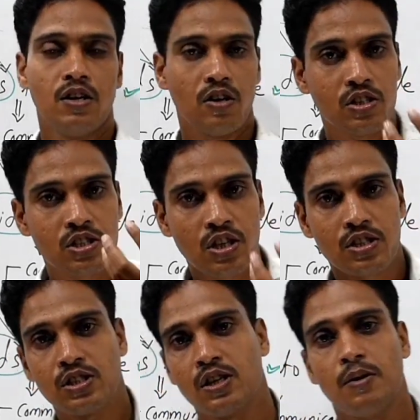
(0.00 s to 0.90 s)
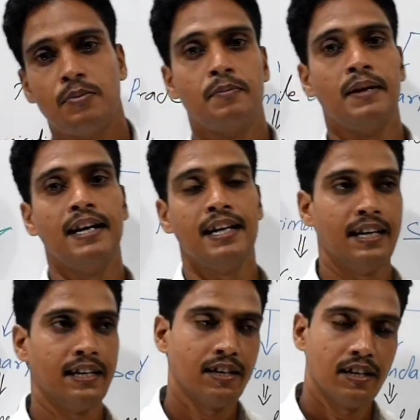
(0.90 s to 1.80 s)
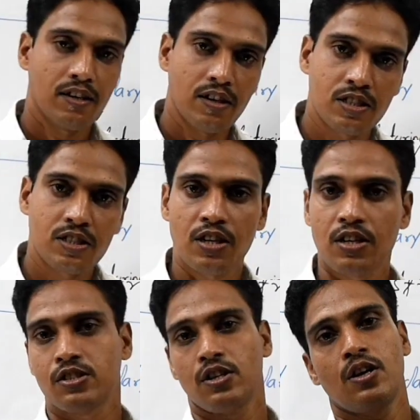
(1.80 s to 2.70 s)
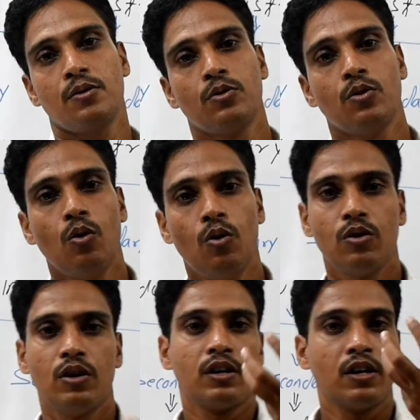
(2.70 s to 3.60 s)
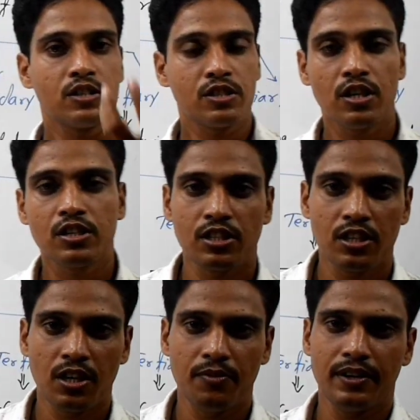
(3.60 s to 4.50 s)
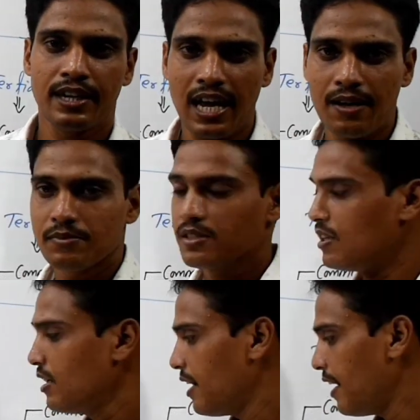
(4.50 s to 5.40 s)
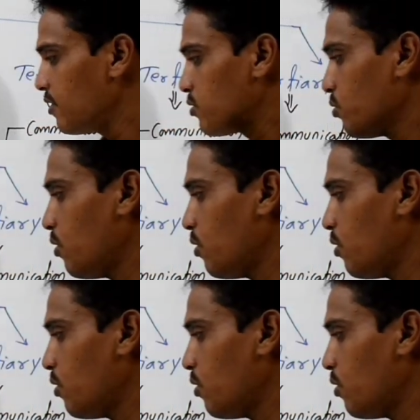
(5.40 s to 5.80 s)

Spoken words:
construction of a building, construction of road, construction of dams and so